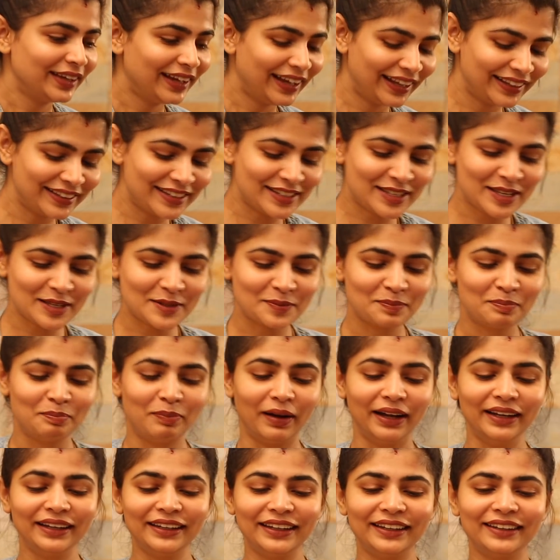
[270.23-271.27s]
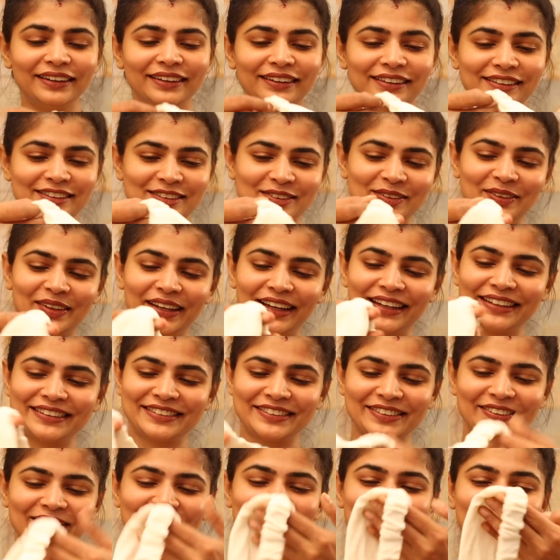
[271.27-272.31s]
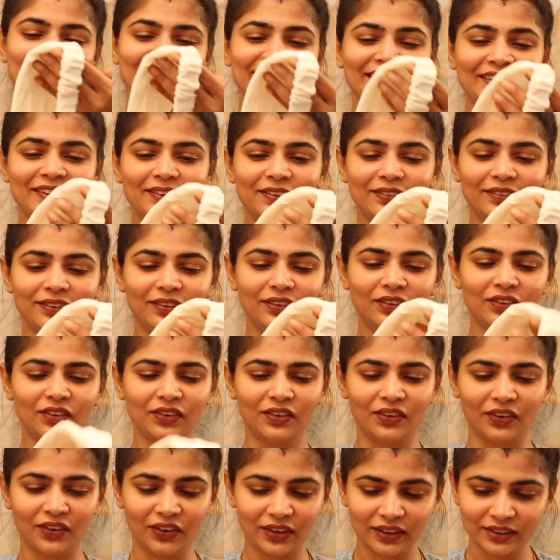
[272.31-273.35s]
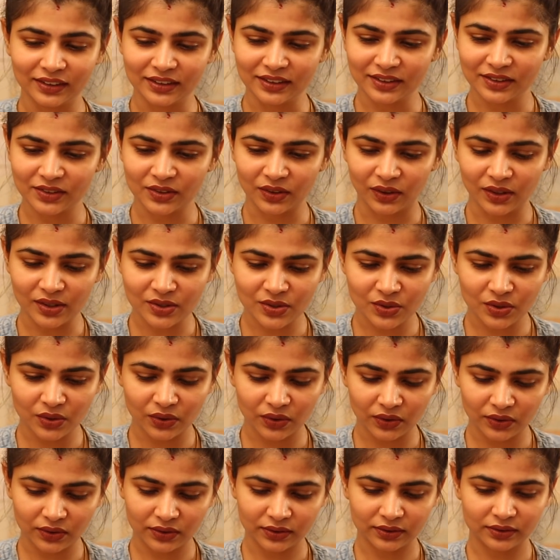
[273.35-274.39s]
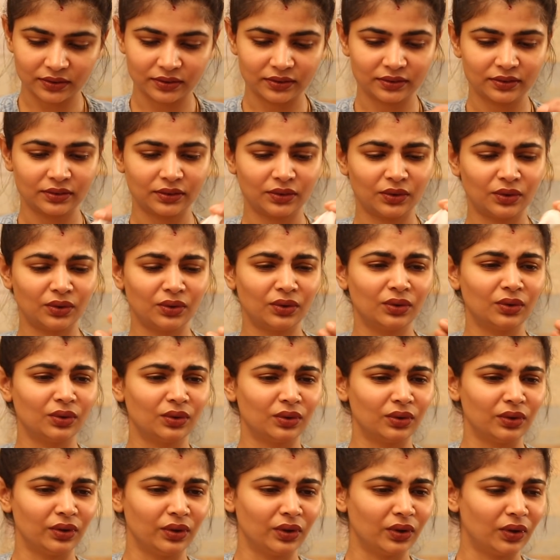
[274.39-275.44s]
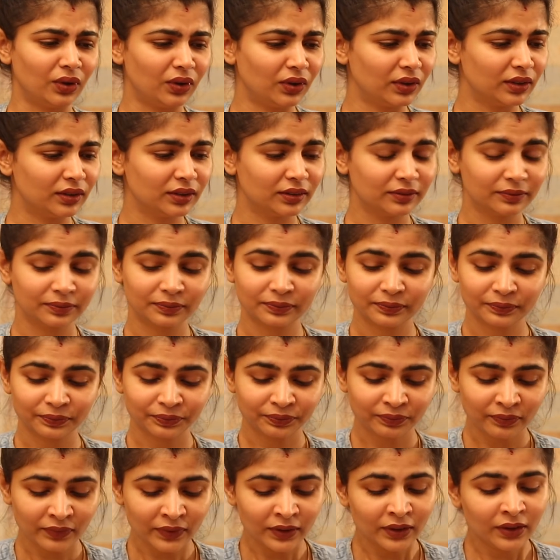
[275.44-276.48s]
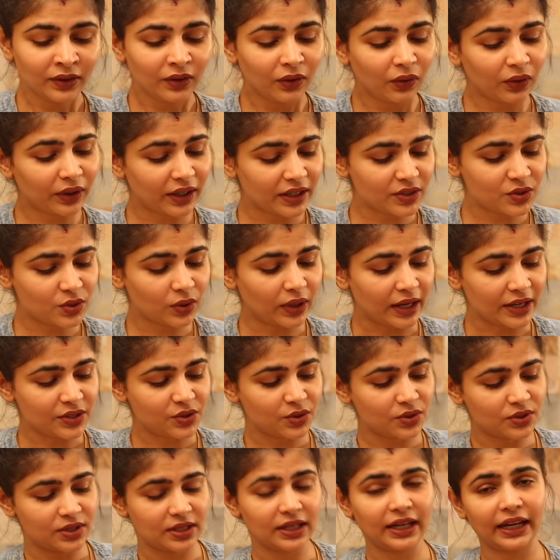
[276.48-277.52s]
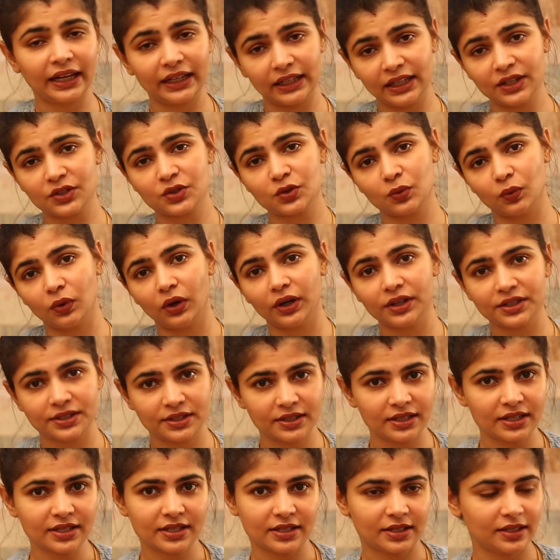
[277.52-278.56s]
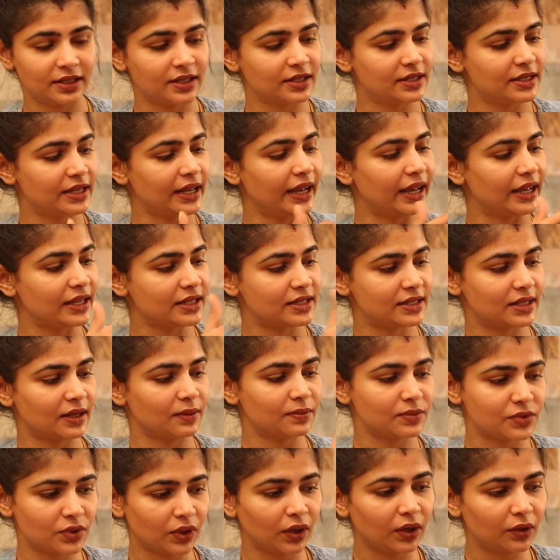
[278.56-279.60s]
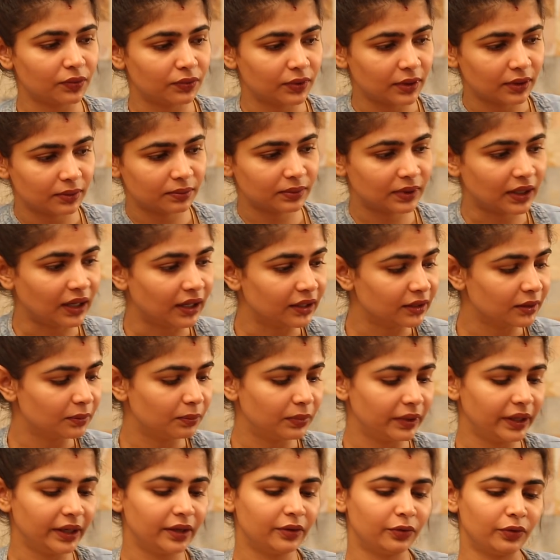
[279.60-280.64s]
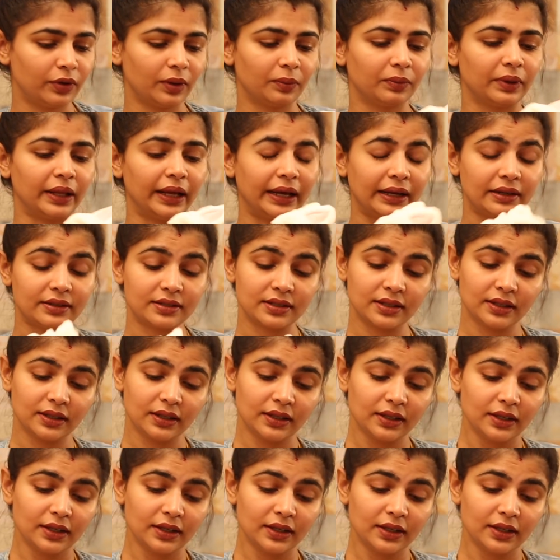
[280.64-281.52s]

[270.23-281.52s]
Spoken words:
And this is bunny ears, okay? So, oh God, this is also, oh Lord. Okay, so as you see, I need to wash this. This has some sort of a color bleed from that.